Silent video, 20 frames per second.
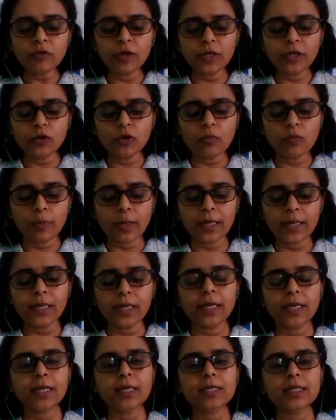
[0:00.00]
when you
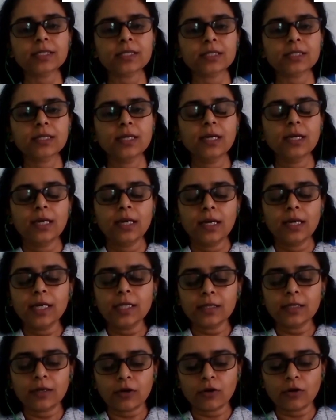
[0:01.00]
buy GILTS
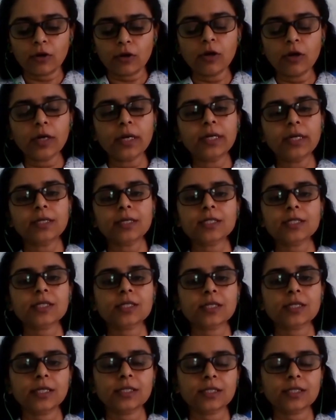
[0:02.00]
in the wrong
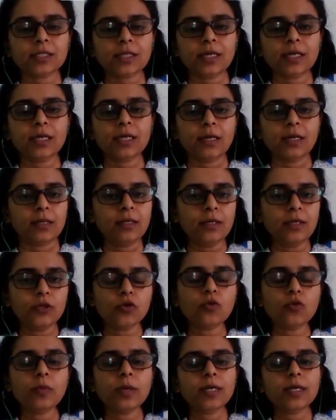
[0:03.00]
interest rate cycle,
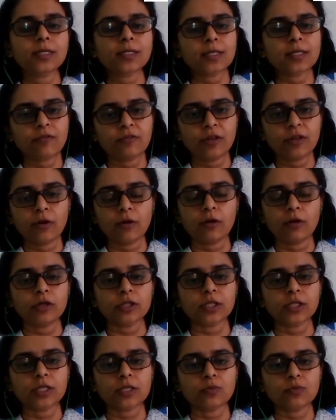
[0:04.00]
you may suffer
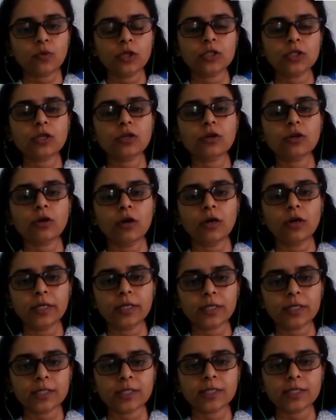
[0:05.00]
losses. What is a wrong
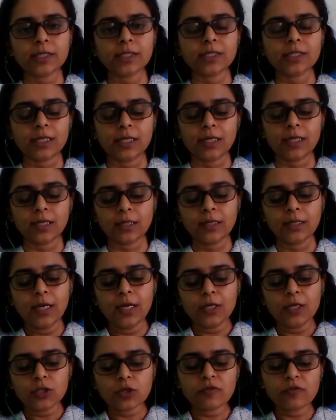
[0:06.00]
interest rate cycle?
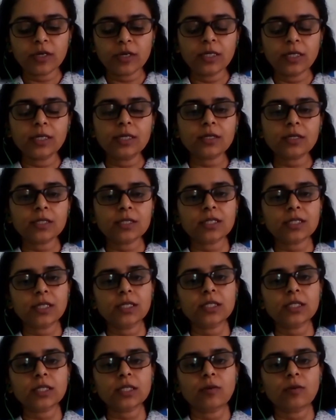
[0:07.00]
So when interest
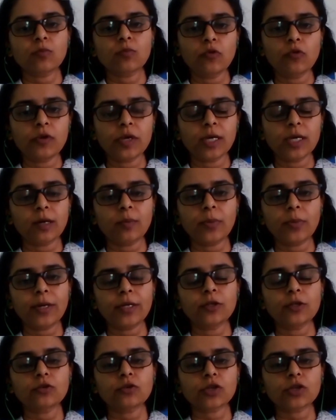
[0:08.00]
rates are moving up
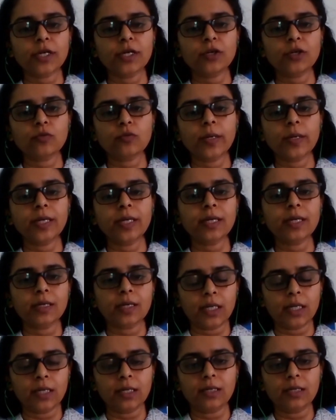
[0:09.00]
and you try to buy
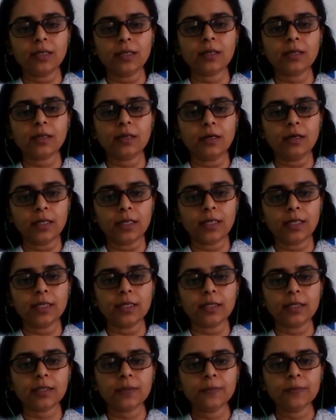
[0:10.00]
a 10 year
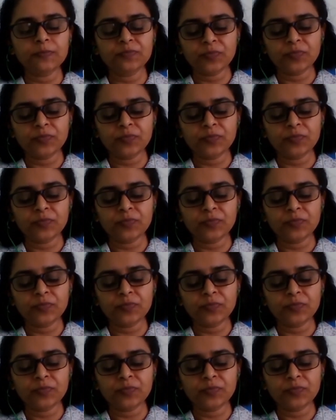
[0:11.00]
gilt,